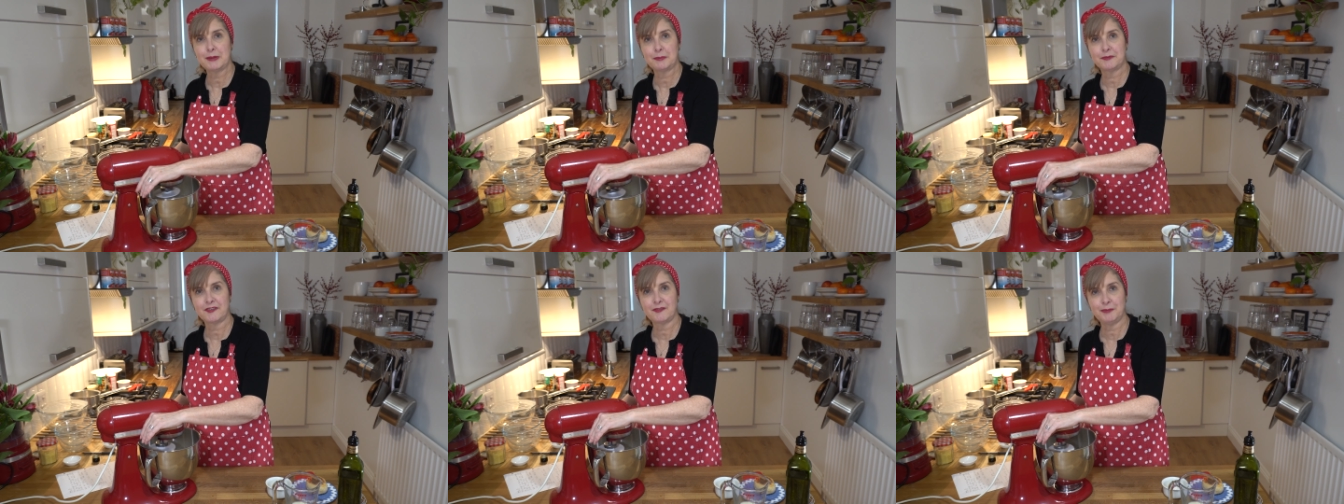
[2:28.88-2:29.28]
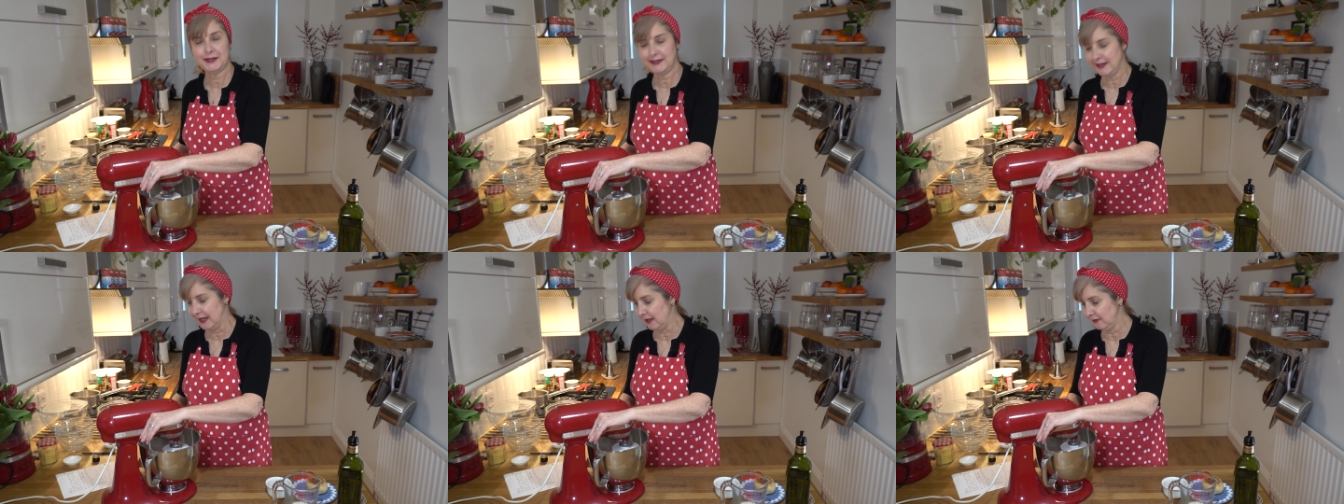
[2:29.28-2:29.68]
up the
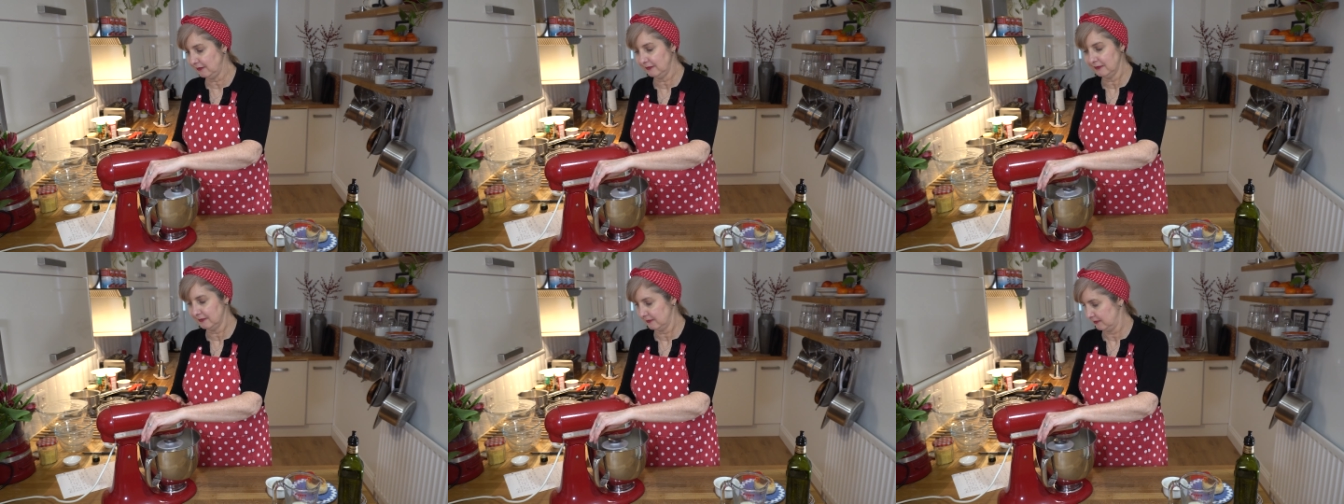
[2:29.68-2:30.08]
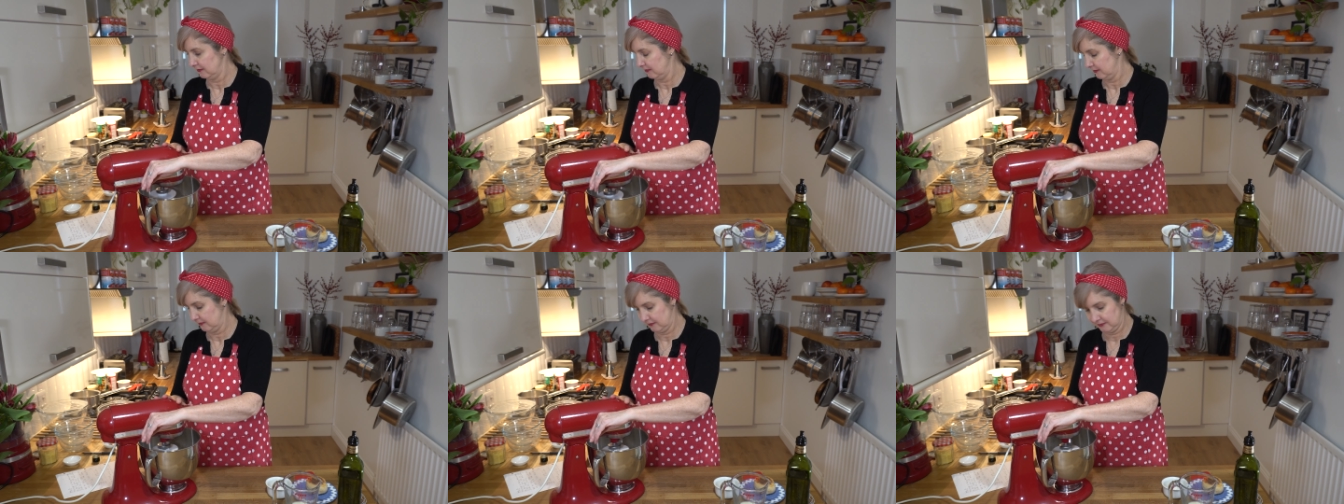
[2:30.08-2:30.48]
speed now
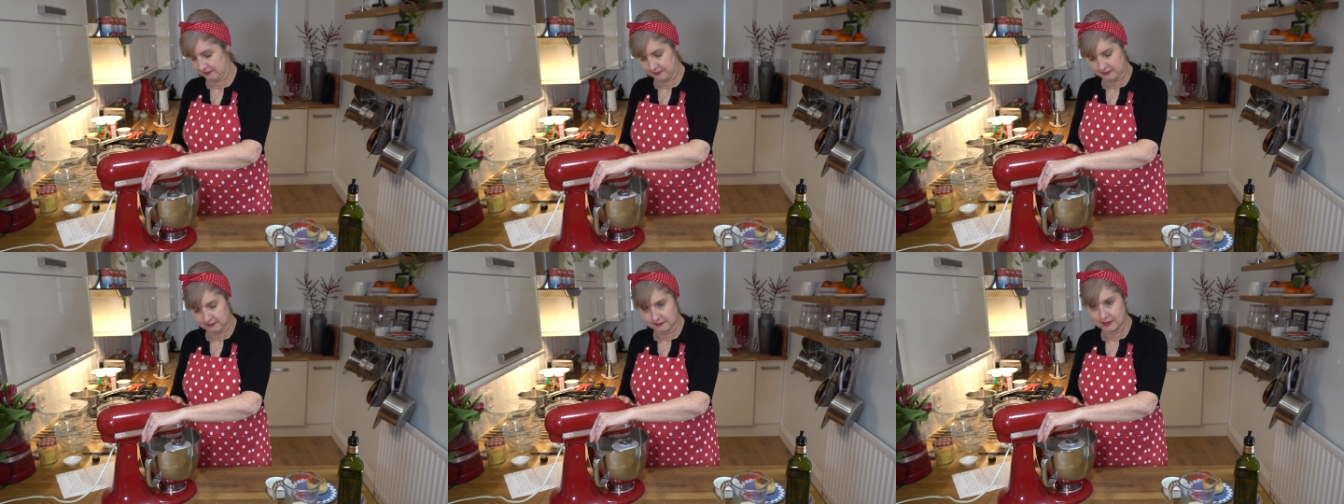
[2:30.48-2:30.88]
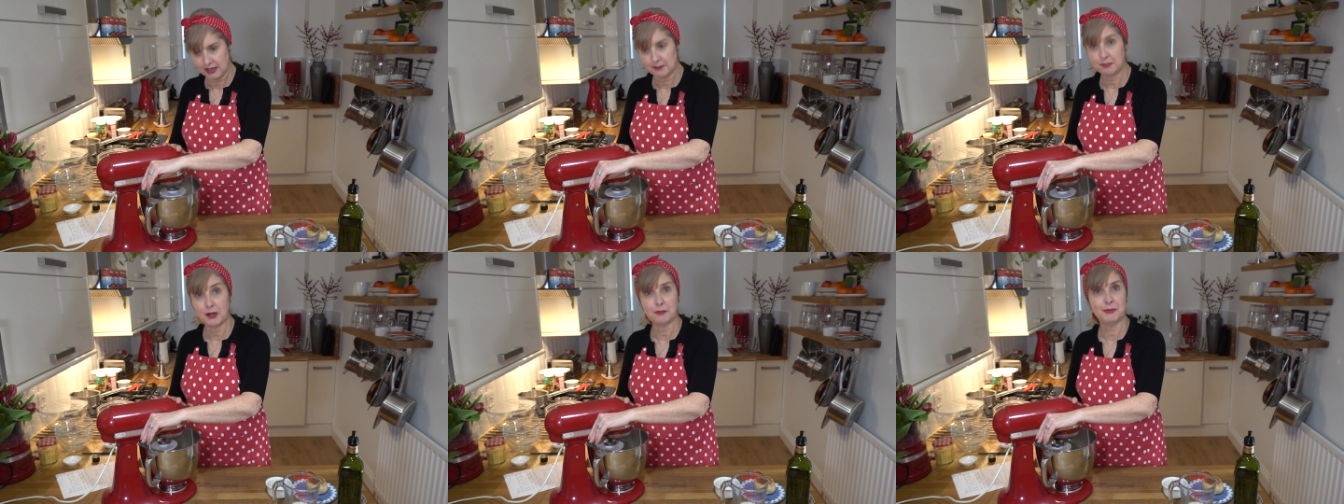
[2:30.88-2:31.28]

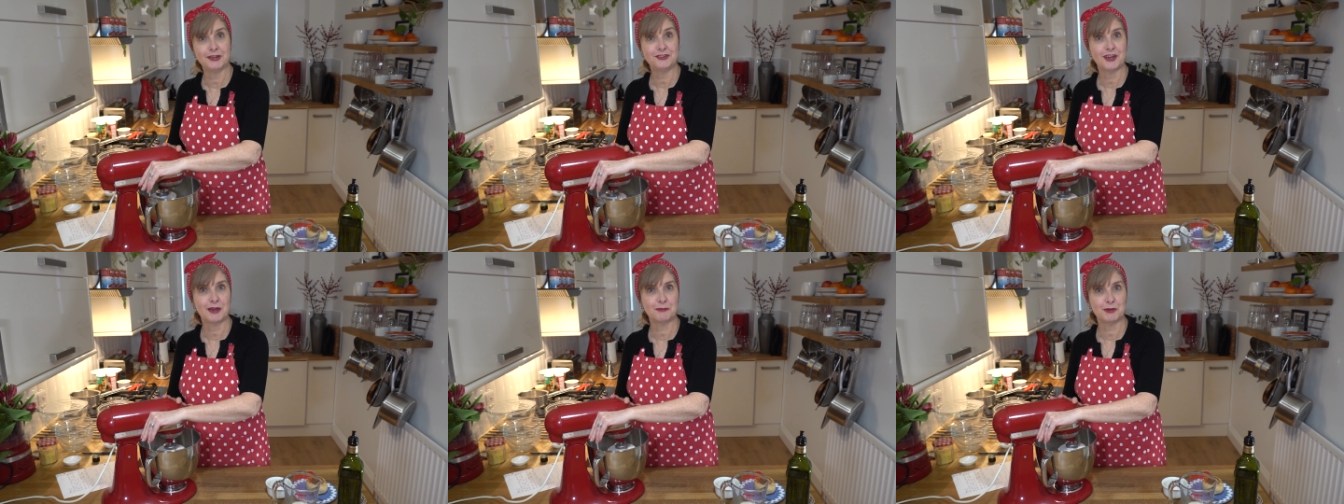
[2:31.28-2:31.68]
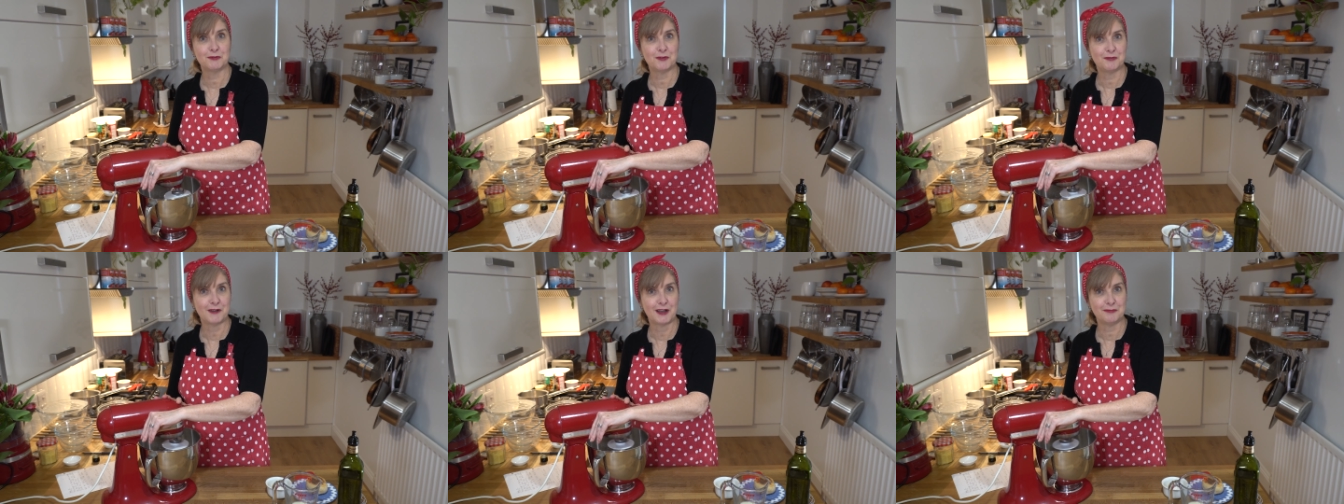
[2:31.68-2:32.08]
and pop my timer
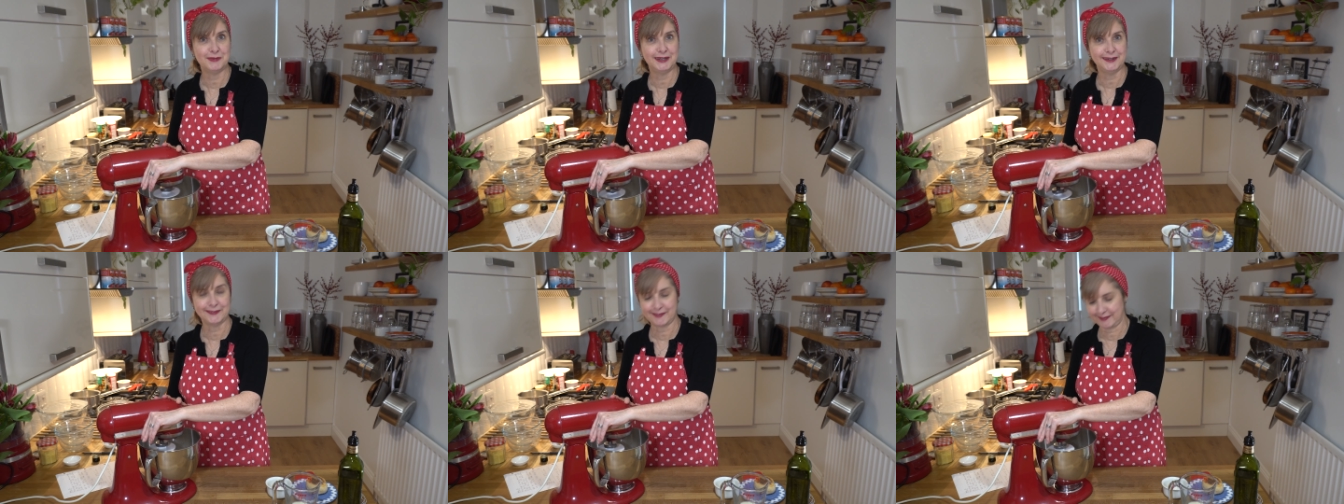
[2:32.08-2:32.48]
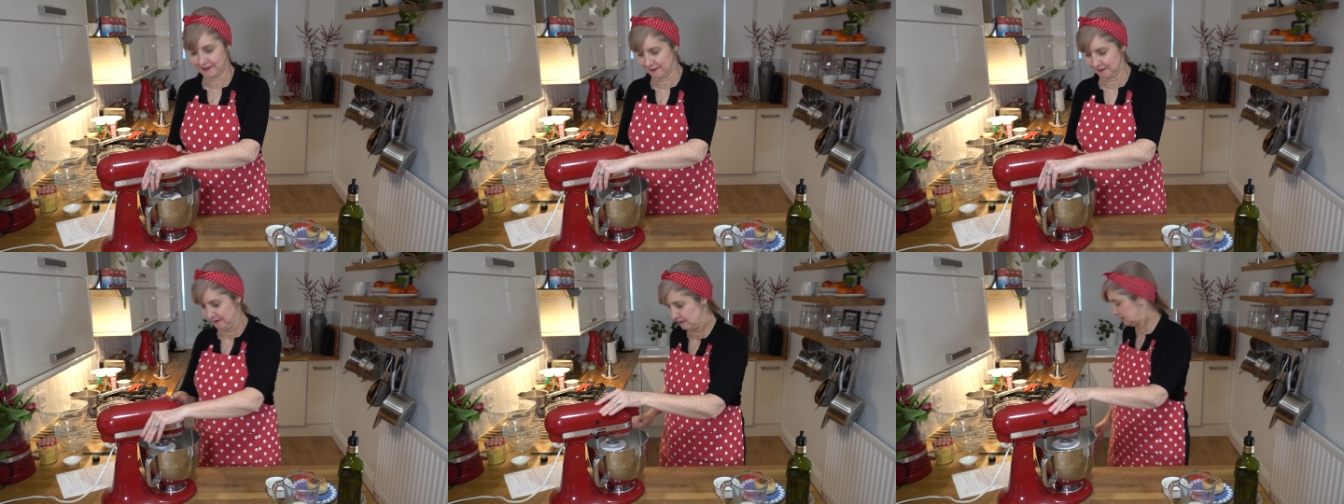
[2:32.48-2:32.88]
for five minutes.
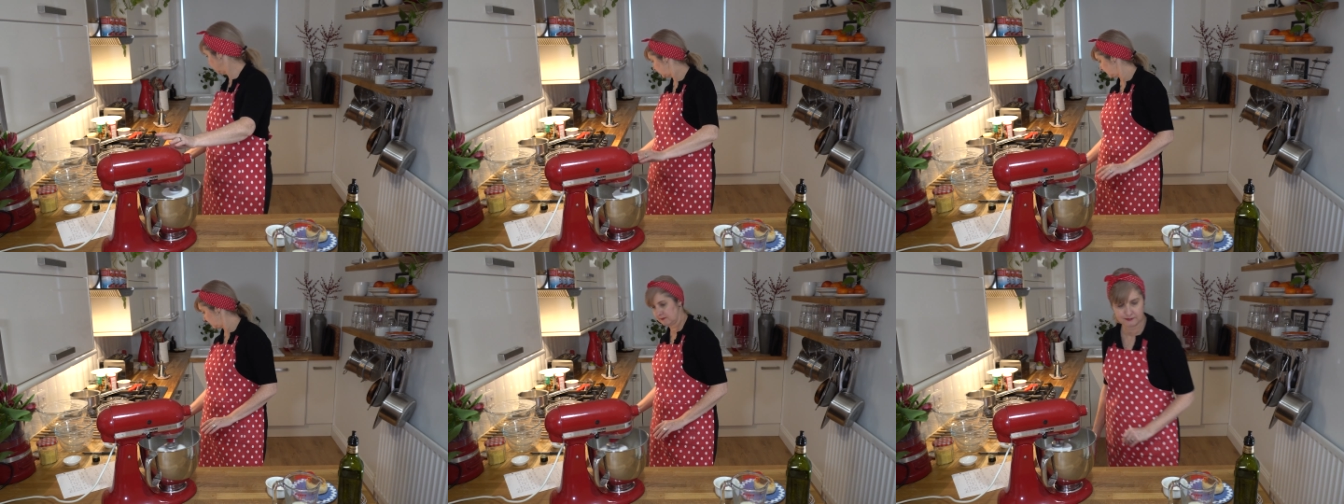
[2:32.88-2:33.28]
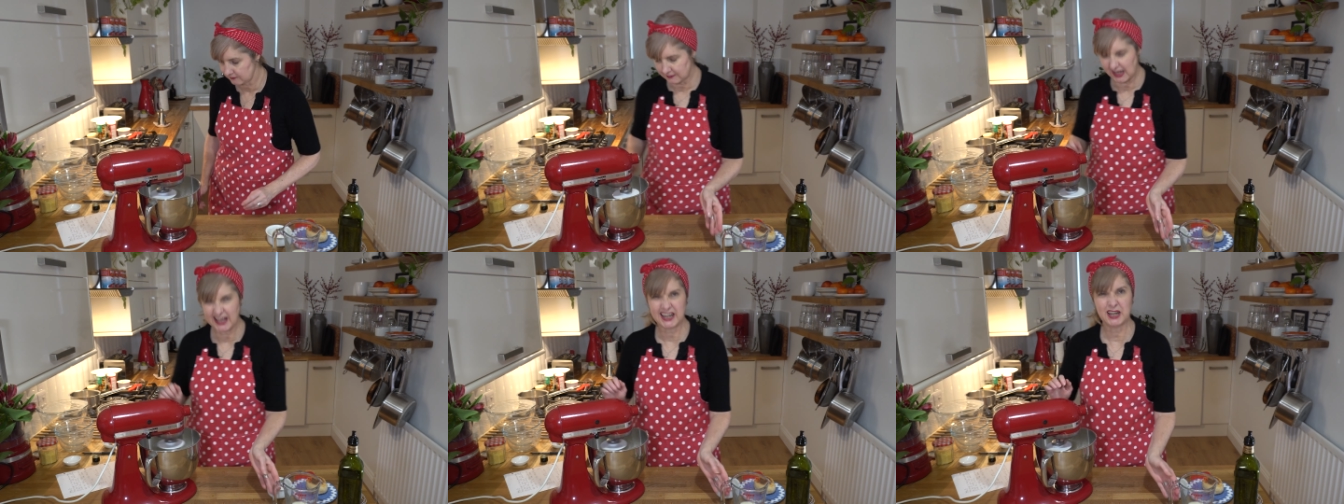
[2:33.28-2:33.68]

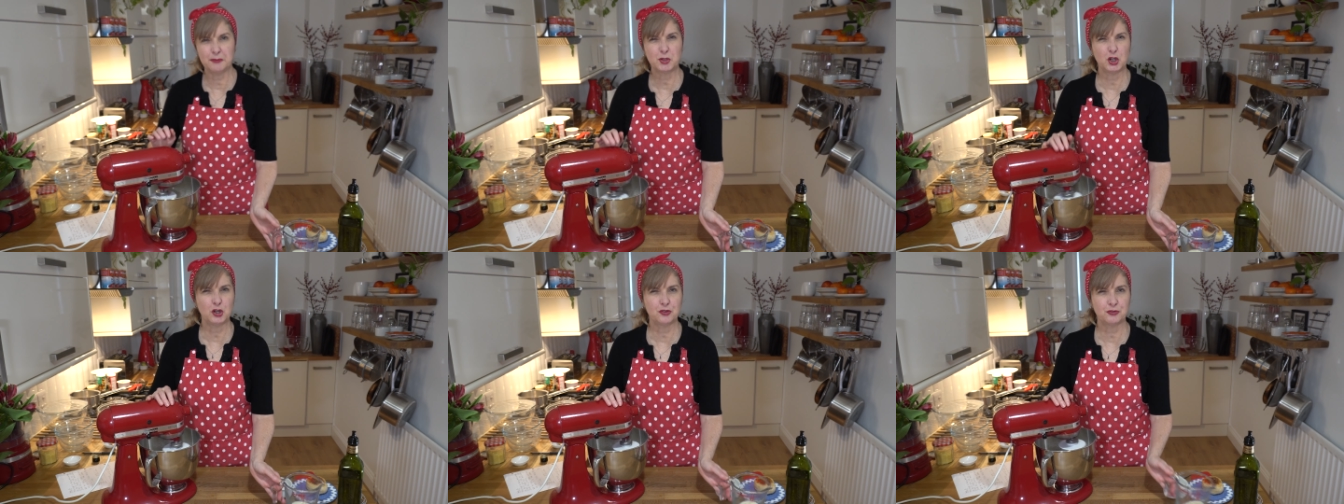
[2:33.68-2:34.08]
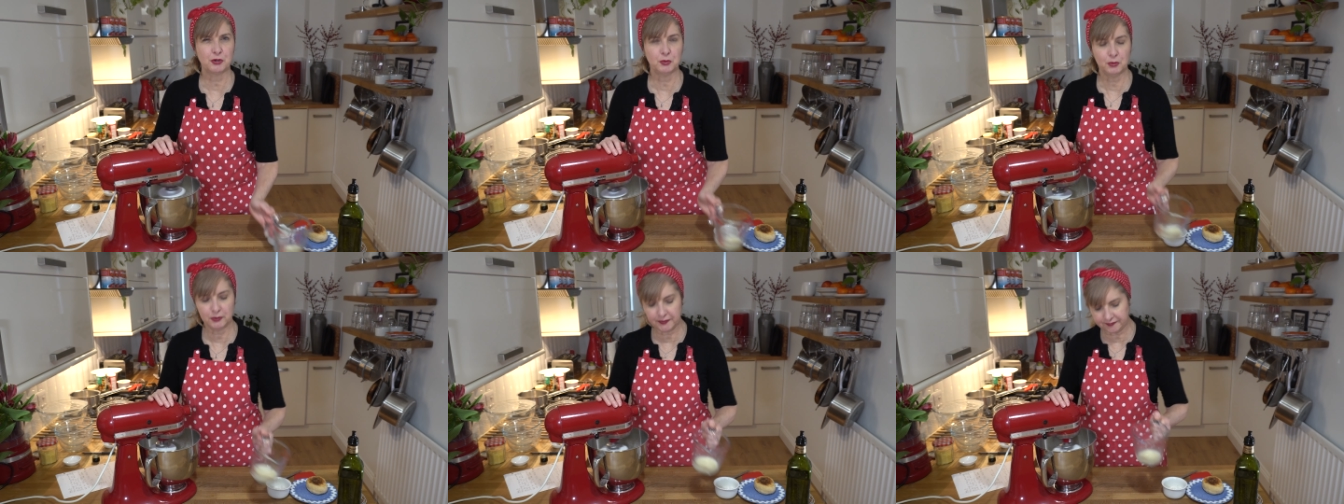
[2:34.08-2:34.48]
And I'm going to throw
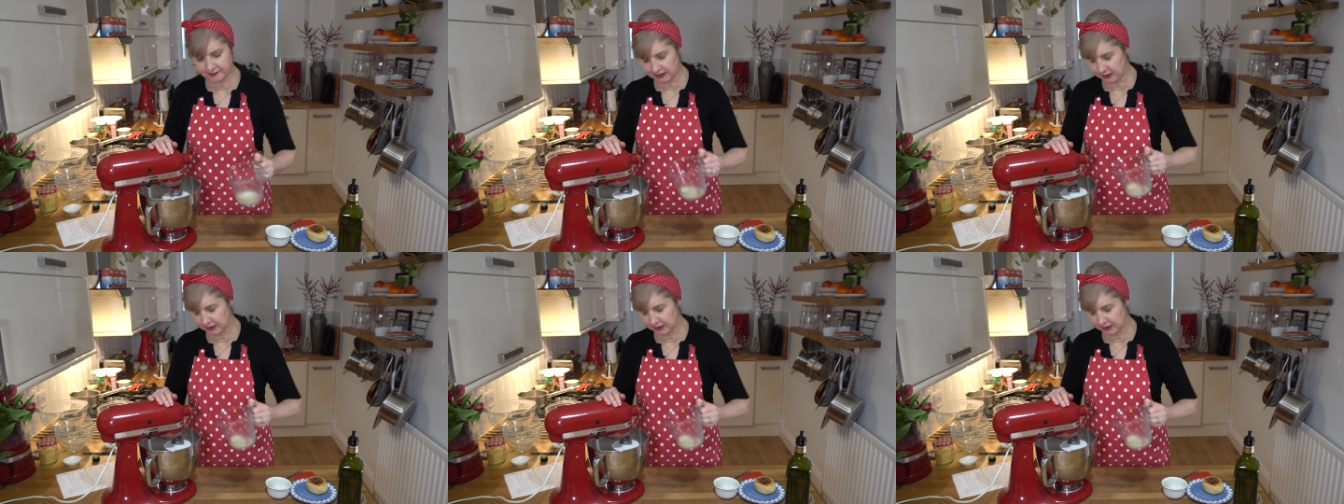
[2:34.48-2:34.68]
all this